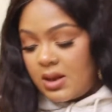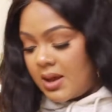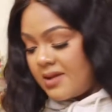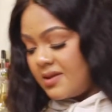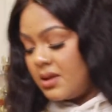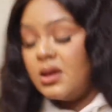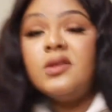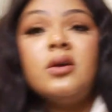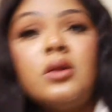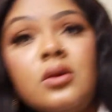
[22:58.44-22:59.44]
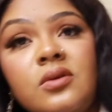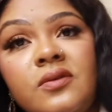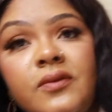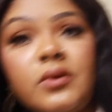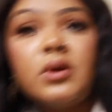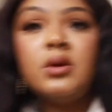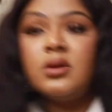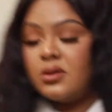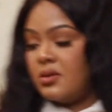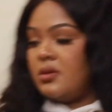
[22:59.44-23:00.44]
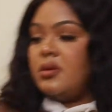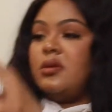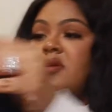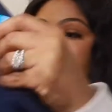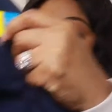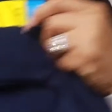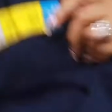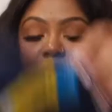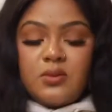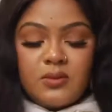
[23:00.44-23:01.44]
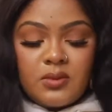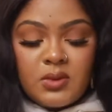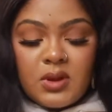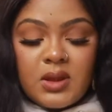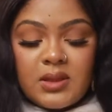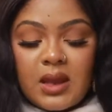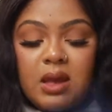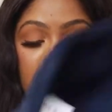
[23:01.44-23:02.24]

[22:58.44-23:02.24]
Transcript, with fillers: like I said, these are clothes for school that he